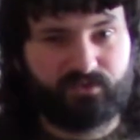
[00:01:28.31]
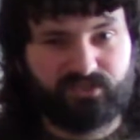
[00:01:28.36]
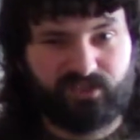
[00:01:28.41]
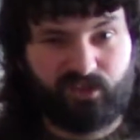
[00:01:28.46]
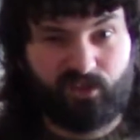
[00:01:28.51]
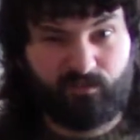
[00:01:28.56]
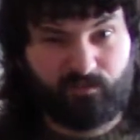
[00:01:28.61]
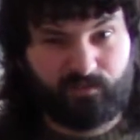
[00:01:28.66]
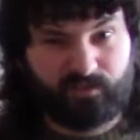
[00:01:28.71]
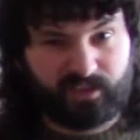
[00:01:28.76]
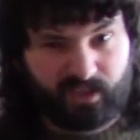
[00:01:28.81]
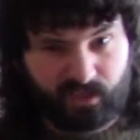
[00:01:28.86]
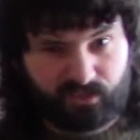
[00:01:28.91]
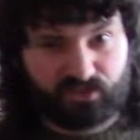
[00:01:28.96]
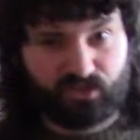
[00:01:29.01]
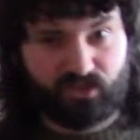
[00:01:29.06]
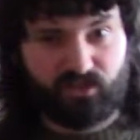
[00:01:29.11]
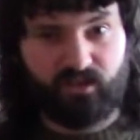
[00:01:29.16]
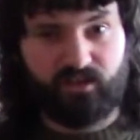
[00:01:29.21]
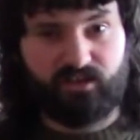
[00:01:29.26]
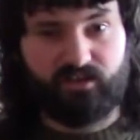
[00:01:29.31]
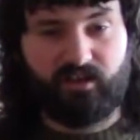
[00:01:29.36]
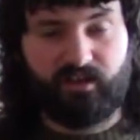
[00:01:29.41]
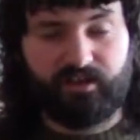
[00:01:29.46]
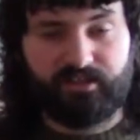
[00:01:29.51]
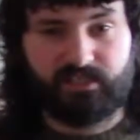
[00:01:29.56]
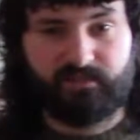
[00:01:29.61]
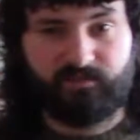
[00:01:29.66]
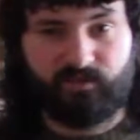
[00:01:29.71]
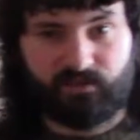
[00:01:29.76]
So hopefully that should look
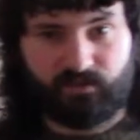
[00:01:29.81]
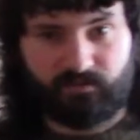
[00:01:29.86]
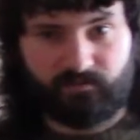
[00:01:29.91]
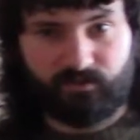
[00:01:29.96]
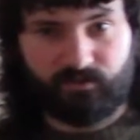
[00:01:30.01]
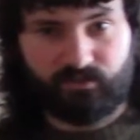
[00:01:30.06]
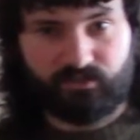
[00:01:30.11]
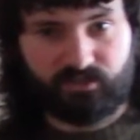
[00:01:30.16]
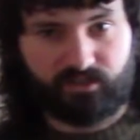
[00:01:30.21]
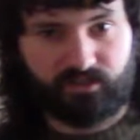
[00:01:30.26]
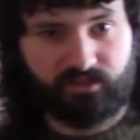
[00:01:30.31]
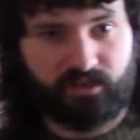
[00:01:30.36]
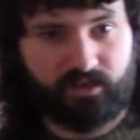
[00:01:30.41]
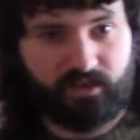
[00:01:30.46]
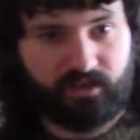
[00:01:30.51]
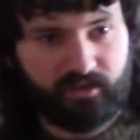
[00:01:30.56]
nice for you in the future,